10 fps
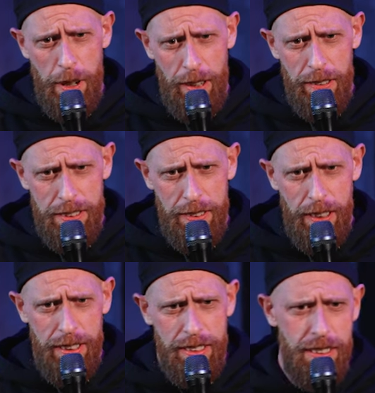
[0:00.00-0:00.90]

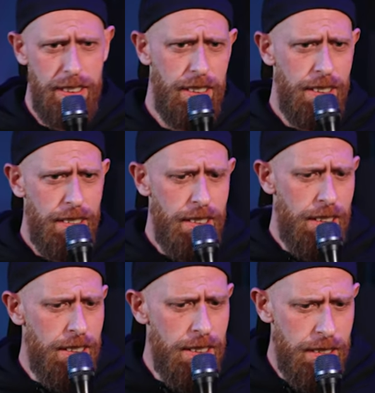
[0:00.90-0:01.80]
bro.
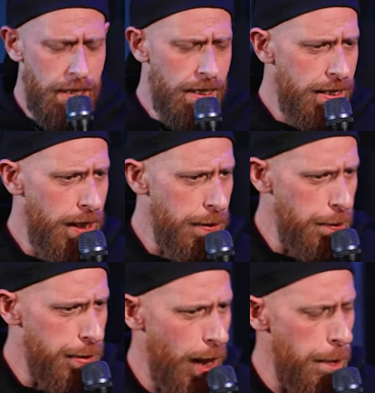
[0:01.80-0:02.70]
Save
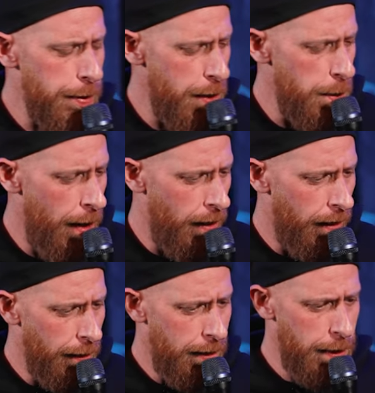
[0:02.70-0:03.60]
some steps for tomorrow.